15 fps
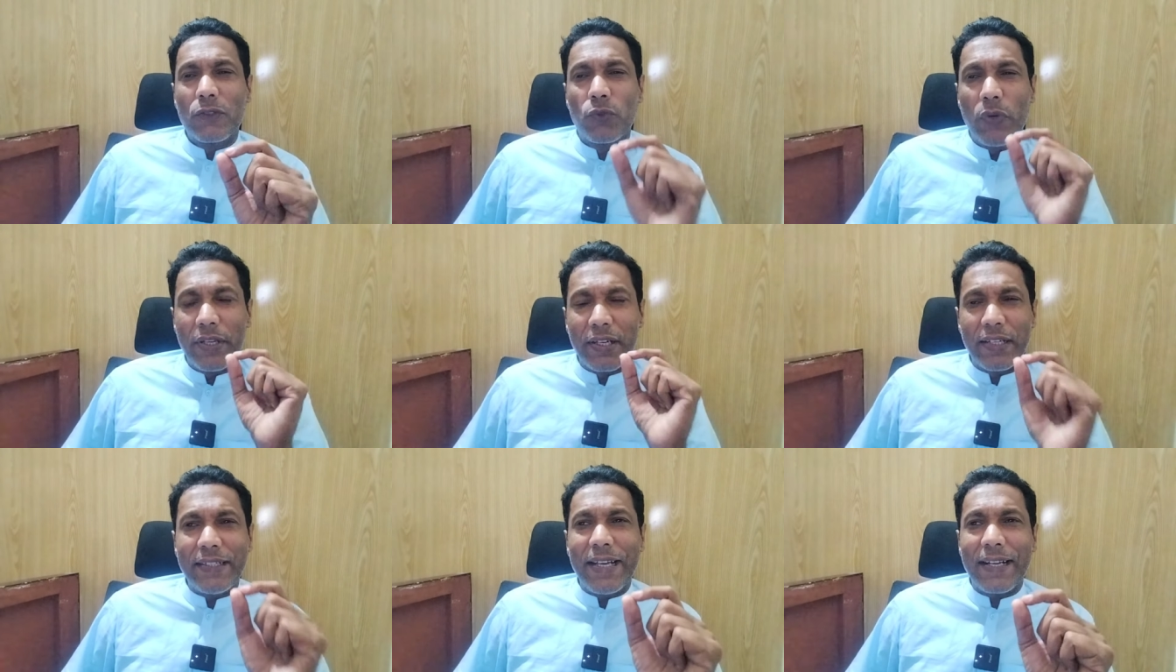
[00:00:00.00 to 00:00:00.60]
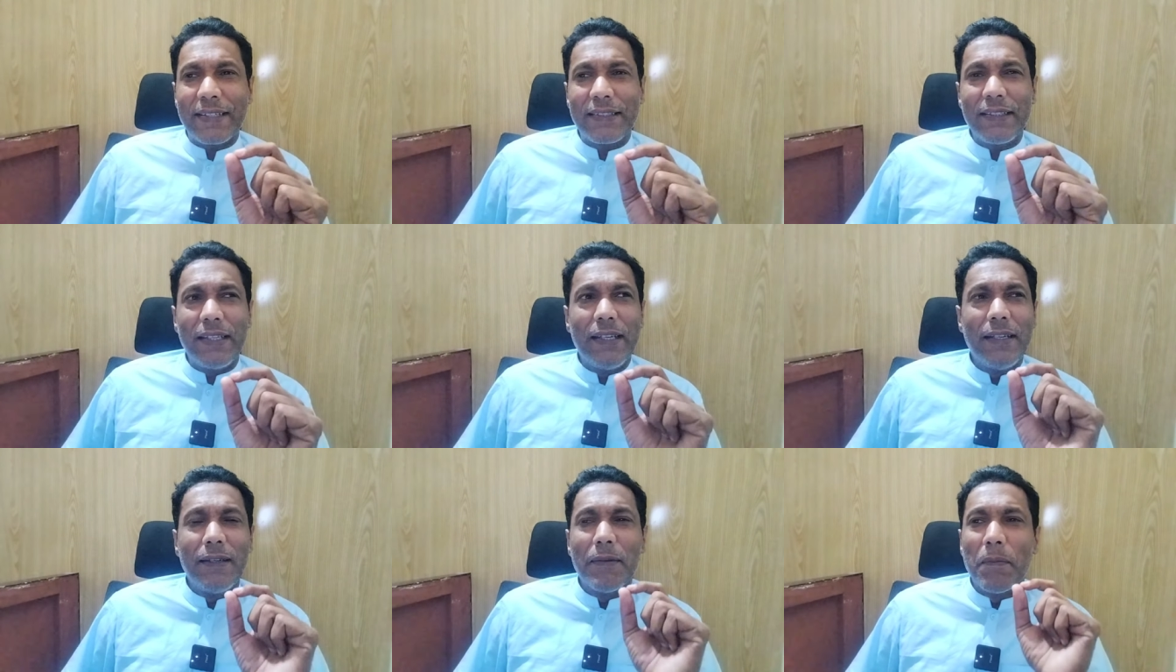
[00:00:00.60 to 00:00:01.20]
quick attacks
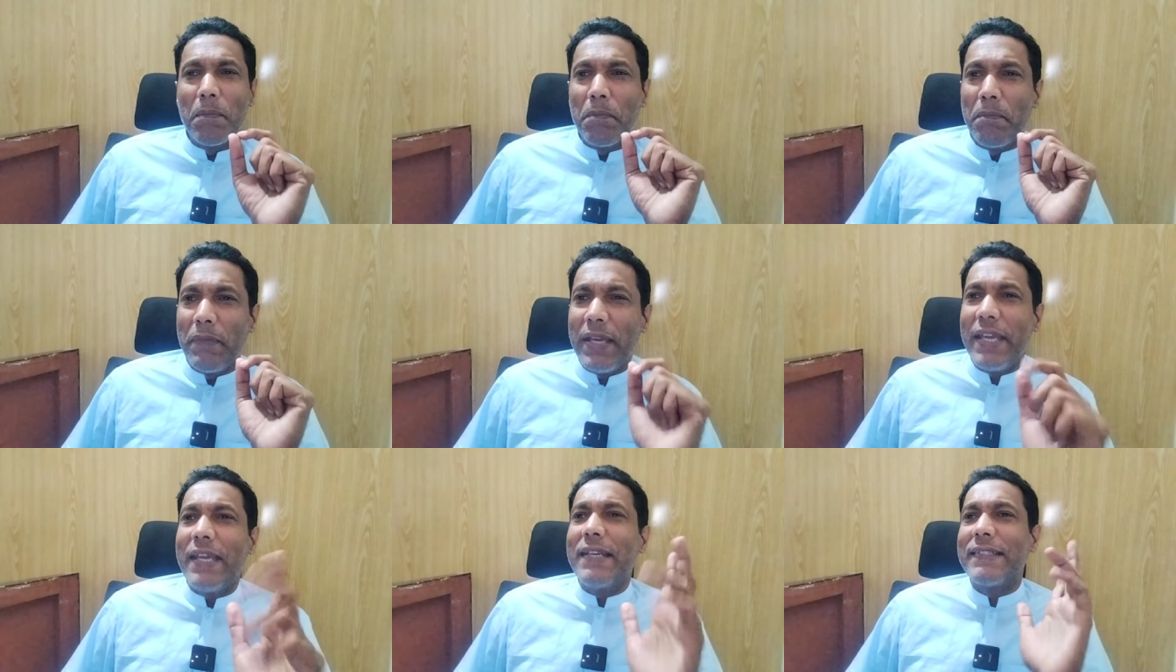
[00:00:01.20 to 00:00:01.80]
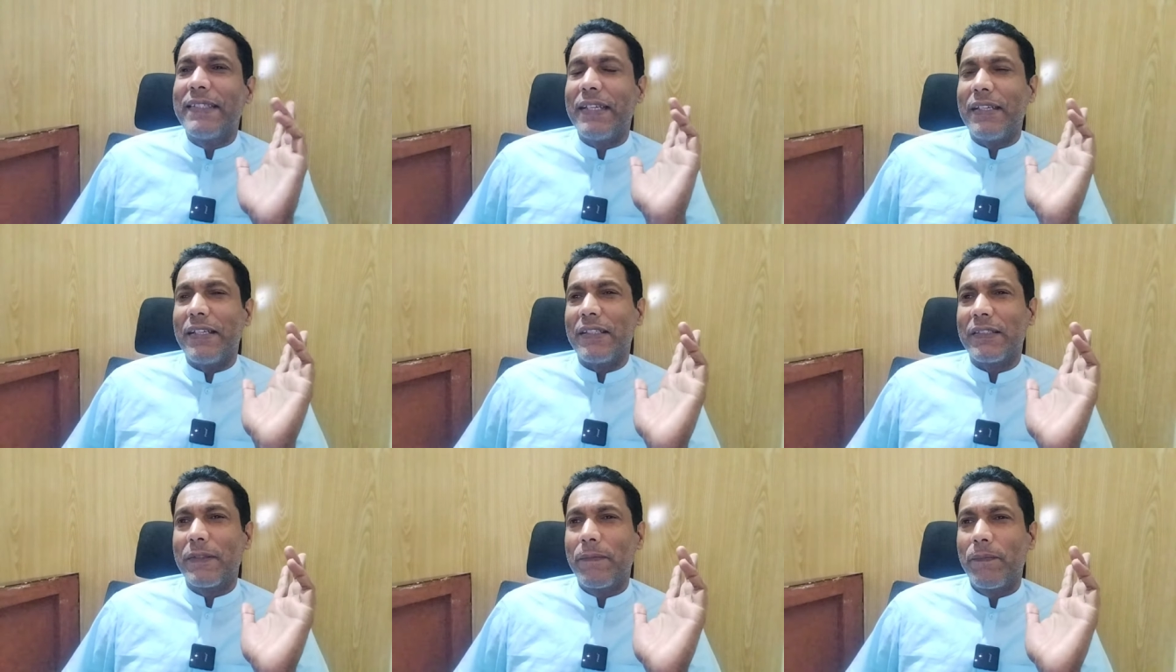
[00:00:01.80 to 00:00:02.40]
in main
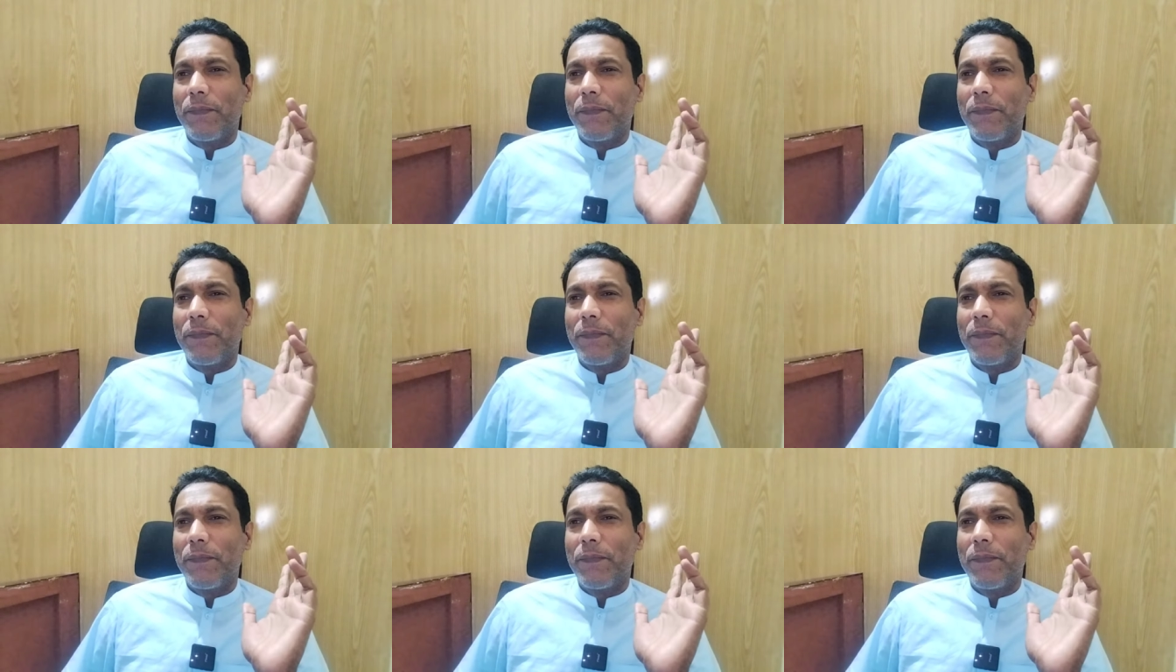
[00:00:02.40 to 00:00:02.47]
cities.